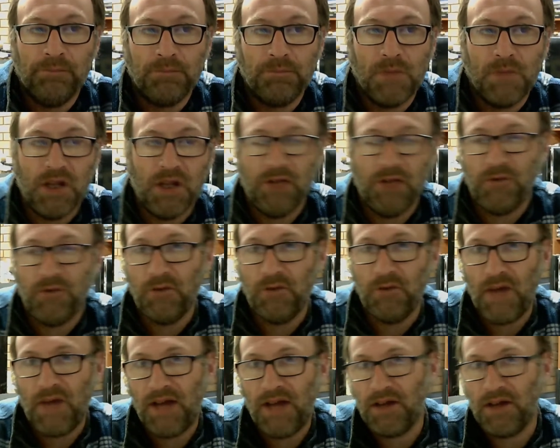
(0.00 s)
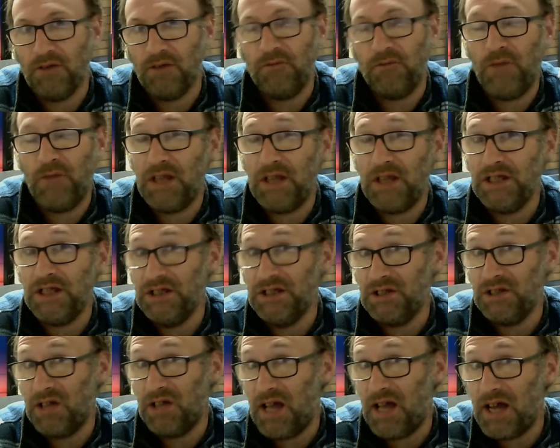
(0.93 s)
If you've had a fairly
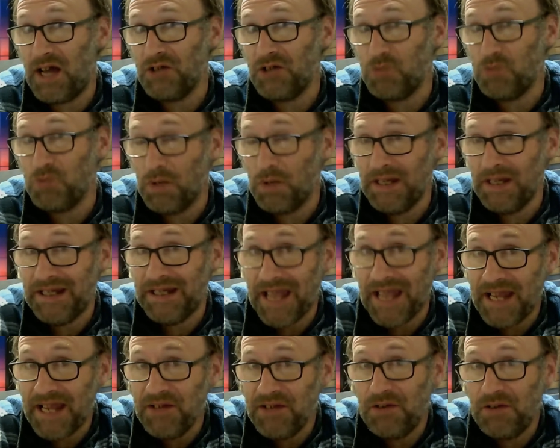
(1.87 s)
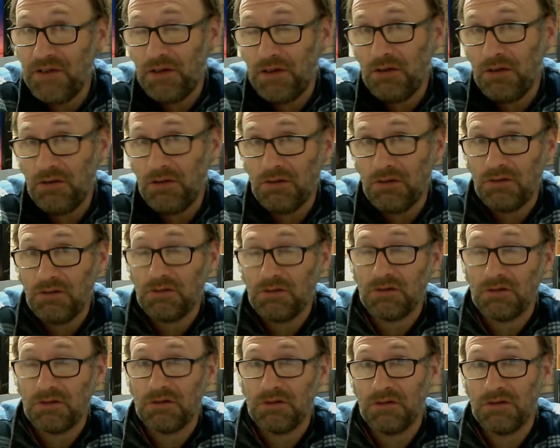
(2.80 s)
large weekend,
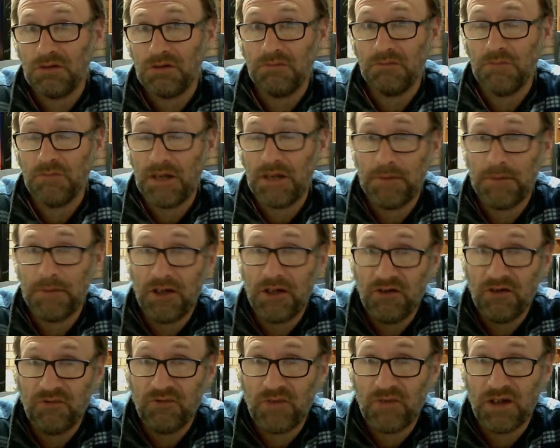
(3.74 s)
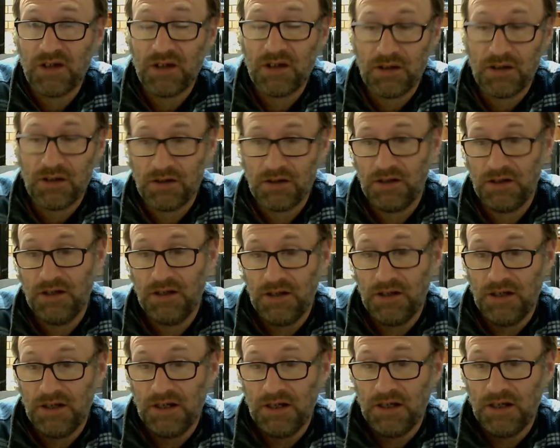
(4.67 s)
maybe you've got
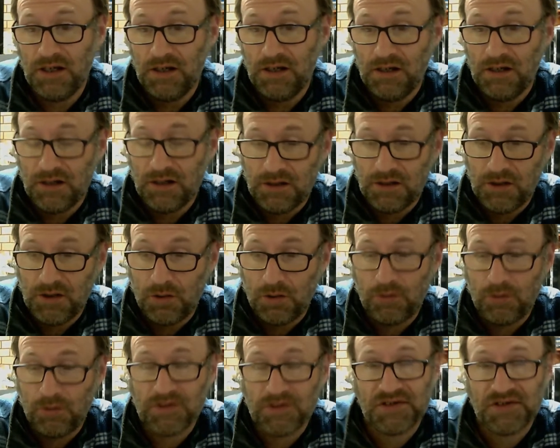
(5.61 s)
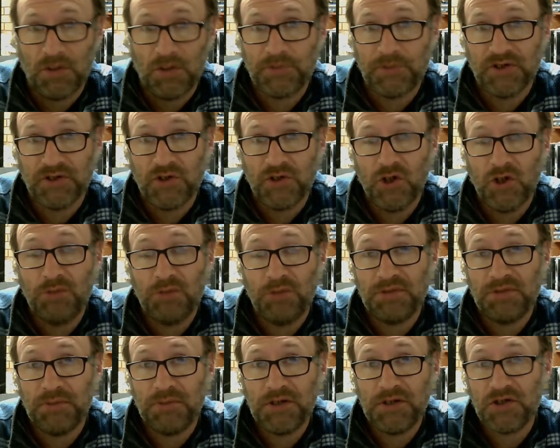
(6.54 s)
on the slops and turps
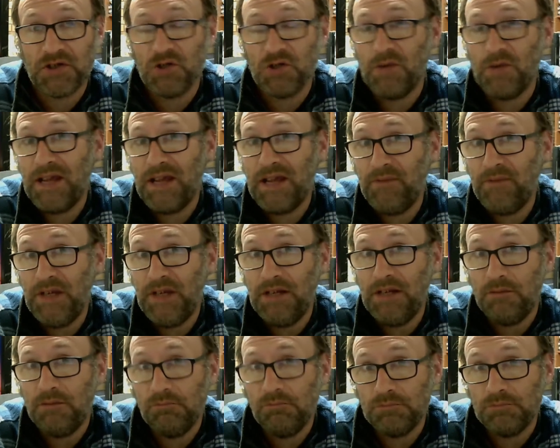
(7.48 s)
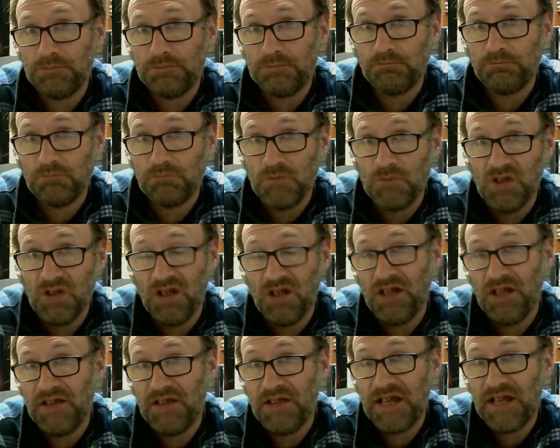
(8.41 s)
a bit too heavy,
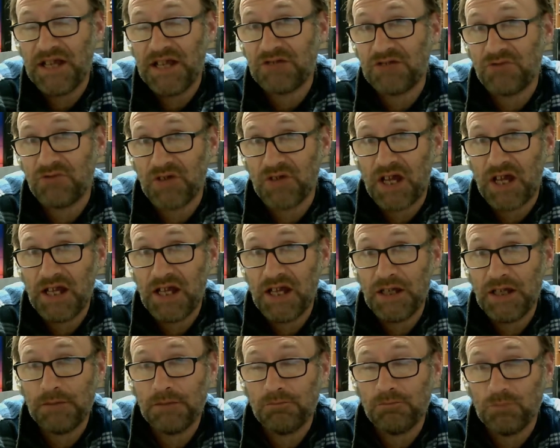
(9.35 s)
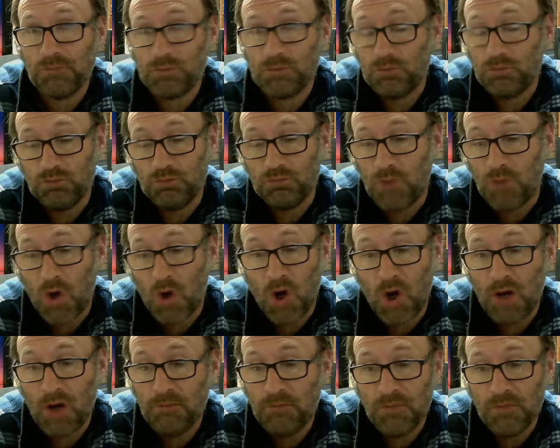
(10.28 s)
need that extra day,
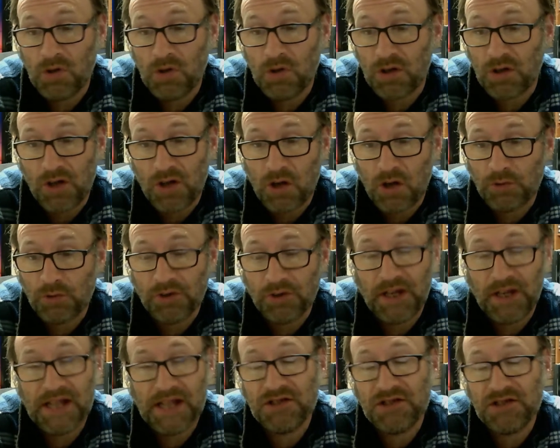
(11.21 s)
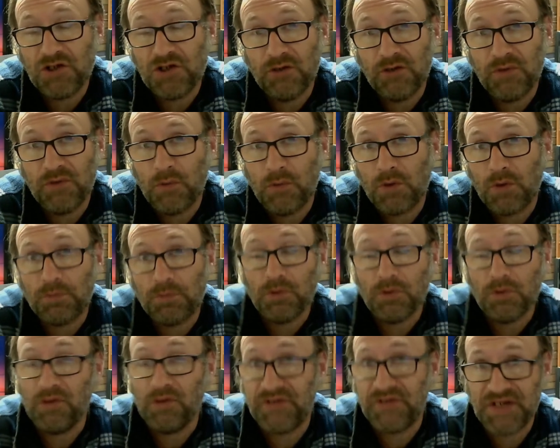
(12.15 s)
I'm not going to hold it against you if you want to
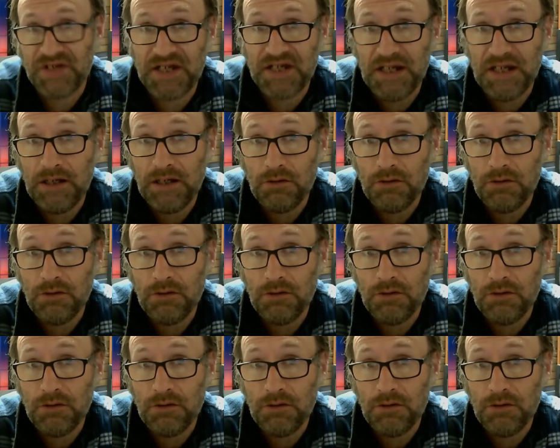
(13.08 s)
pull a sickie.